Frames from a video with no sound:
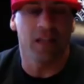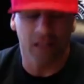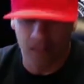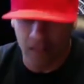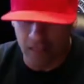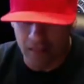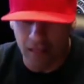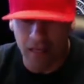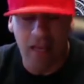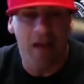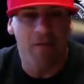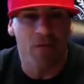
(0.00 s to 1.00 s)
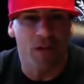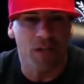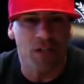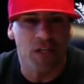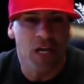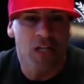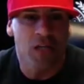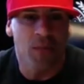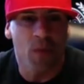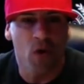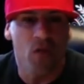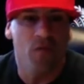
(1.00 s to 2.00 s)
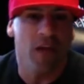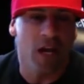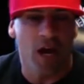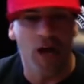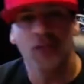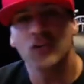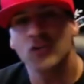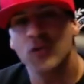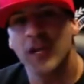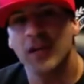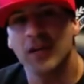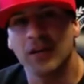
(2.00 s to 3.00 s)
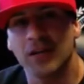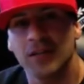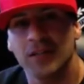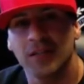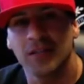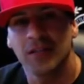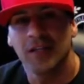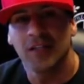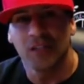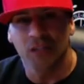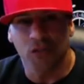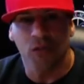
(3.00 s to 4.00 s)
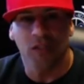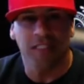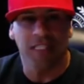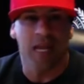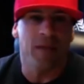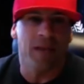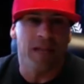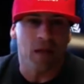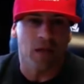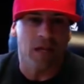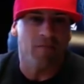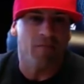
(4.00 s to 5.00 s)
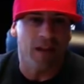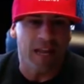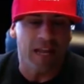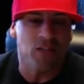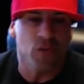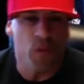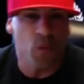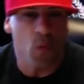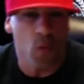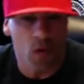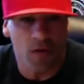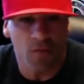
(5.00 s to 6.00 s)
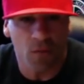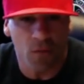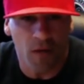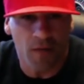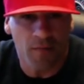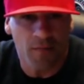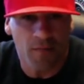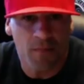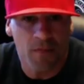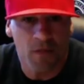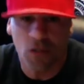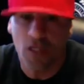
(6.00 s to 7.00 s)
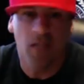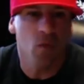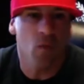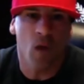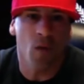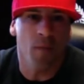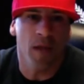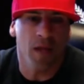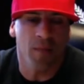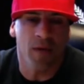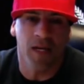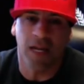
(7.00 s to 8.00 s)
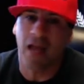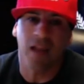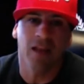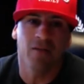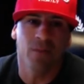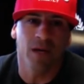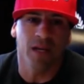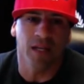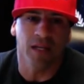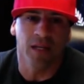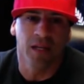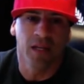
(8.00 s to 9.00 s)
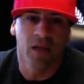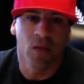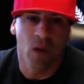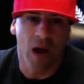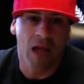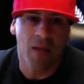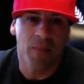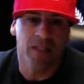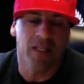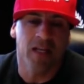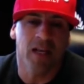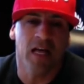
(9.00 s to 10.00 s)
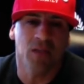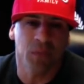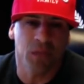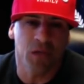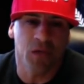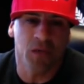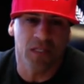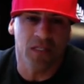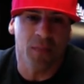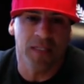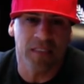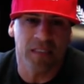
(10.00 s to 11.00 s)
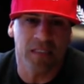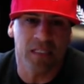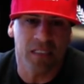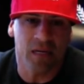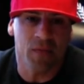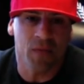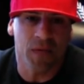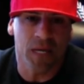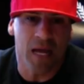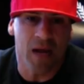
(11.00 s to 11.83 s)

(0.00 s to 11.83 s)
the, the leverage to motivate other trainers to do the same and now get financially rewarded for it. There's nothing wrong with making money. I love money. Why? Because it allows me to do these amazing things that I'm doing now.